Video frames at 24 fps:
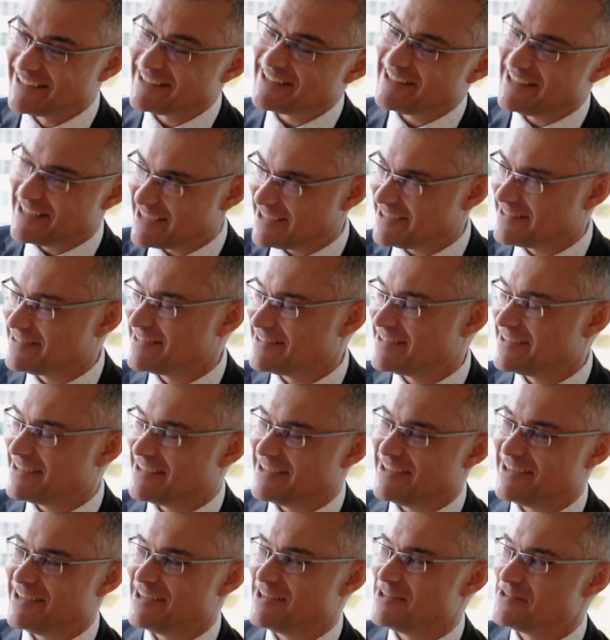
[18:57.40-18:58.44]
Yeah.
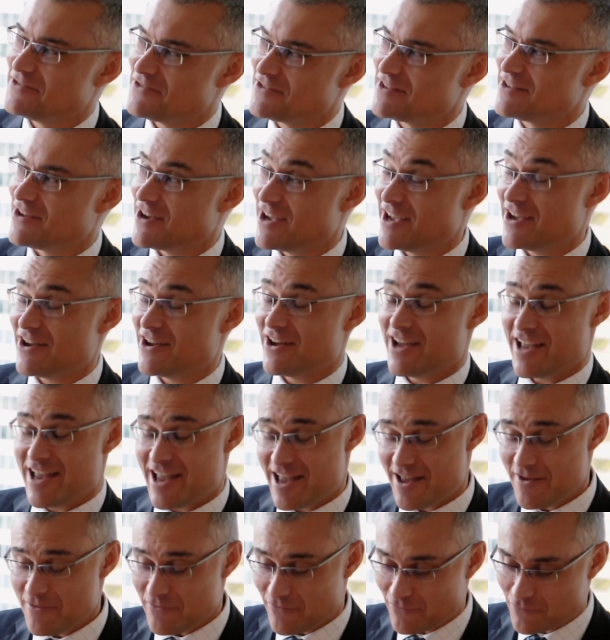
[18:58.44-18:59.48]
I
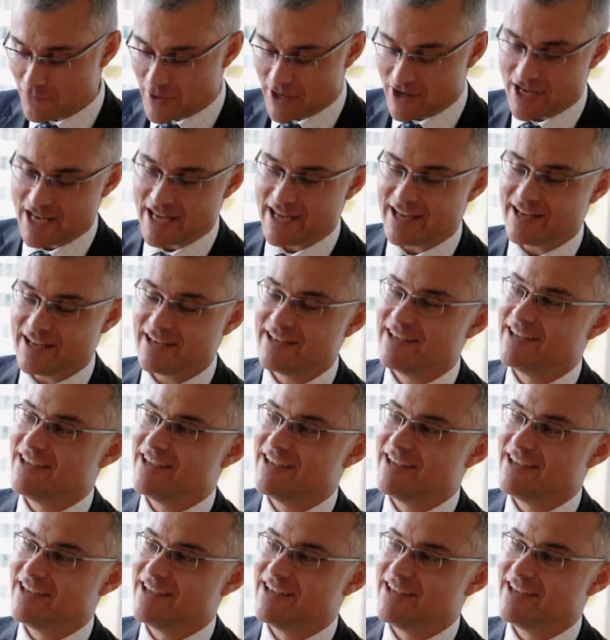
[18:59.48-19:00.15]
have. When I